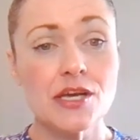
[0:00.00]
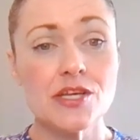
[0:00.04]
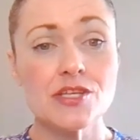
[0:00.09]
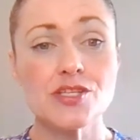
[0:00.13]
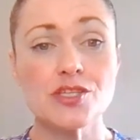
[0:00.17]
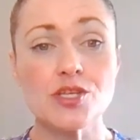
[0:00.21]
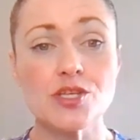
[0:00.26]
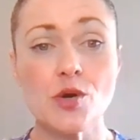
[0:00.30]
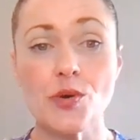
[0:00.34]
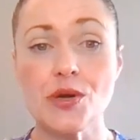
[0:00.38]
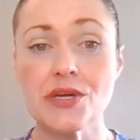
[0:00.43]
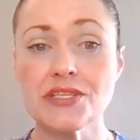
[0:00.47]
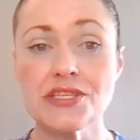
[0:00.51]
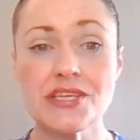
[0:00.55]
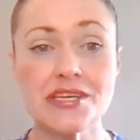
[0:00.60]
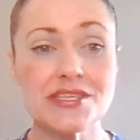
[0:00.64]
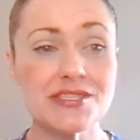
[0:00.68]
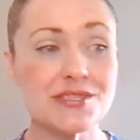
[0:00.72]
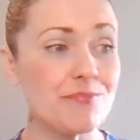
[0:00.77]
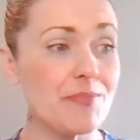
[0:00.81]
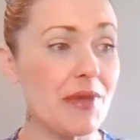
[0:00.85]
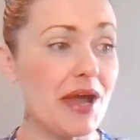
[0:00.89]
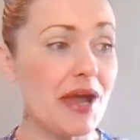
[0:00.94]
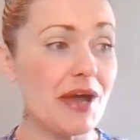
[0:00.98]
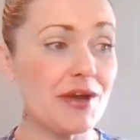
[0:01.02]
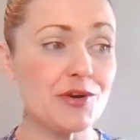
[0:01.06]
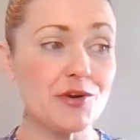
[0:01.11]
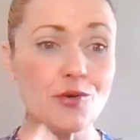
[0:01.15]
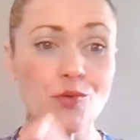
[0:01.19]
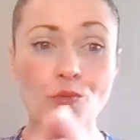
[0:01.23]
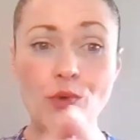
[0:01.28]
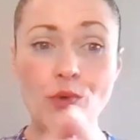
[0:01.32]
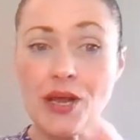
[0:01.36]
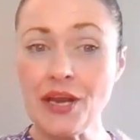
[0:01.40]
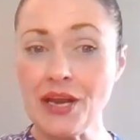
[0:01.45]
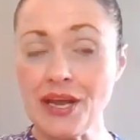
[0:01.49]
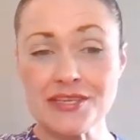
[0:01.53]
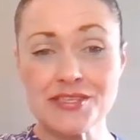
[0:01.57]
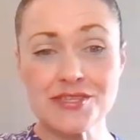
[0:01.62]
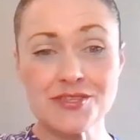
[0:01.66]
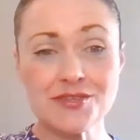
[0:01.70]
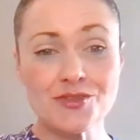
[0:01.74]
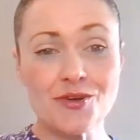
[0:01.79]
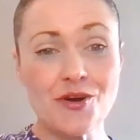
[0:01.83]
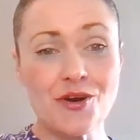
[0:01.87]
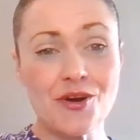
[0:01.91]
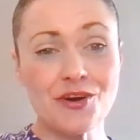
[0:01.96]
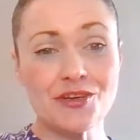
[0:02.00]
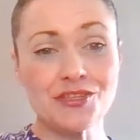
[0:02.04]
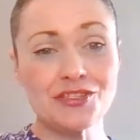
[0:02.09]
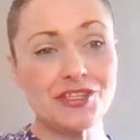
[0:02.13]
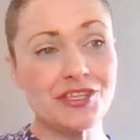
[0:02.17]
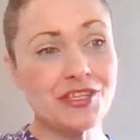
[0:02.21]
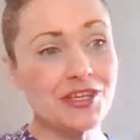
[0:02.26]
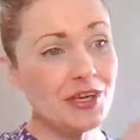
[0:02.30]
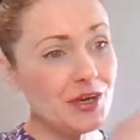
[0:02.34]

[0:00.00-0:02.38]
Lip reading: So it doesn't matter when I start,